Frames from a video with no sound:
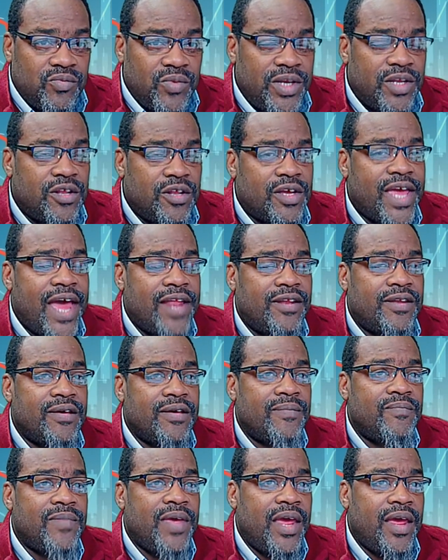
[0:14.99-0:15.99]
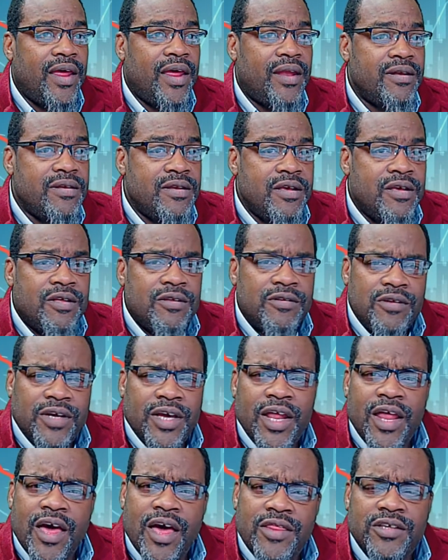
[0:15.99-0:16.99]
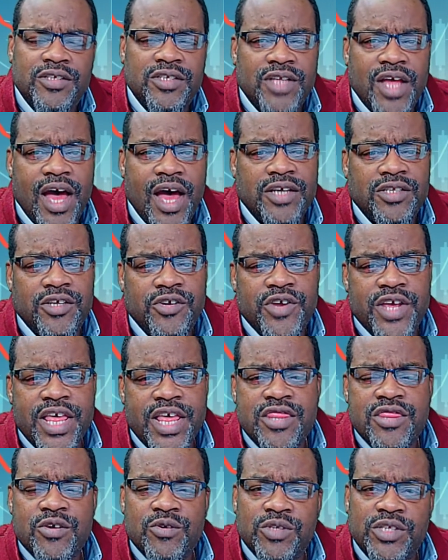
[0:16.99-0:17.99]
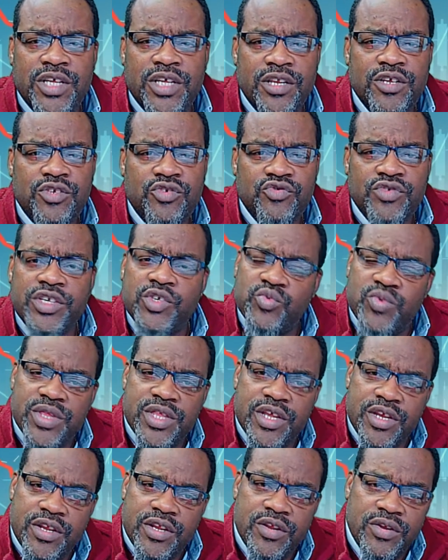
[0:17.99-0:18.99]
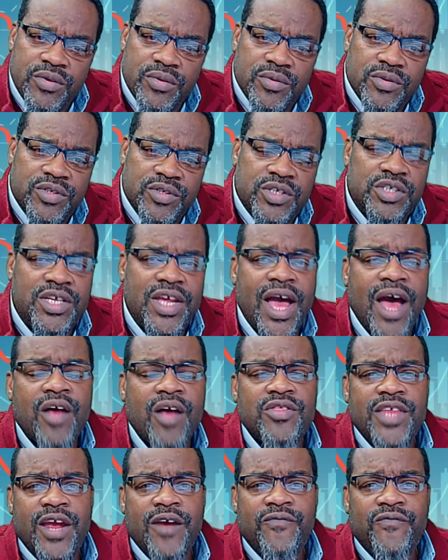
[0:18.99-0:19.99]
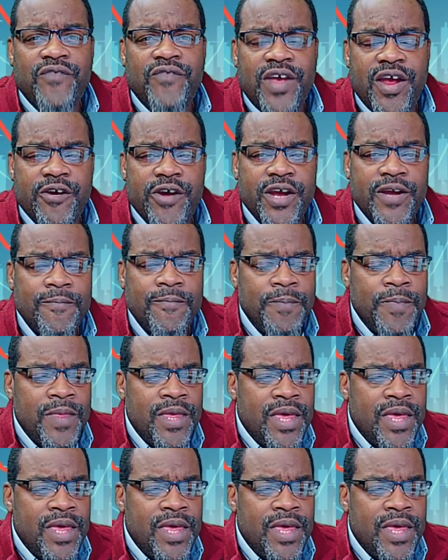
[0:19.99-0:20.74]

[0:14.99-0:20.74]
We look at them and look at other stocks that are in those industries within the news to see how they're faring.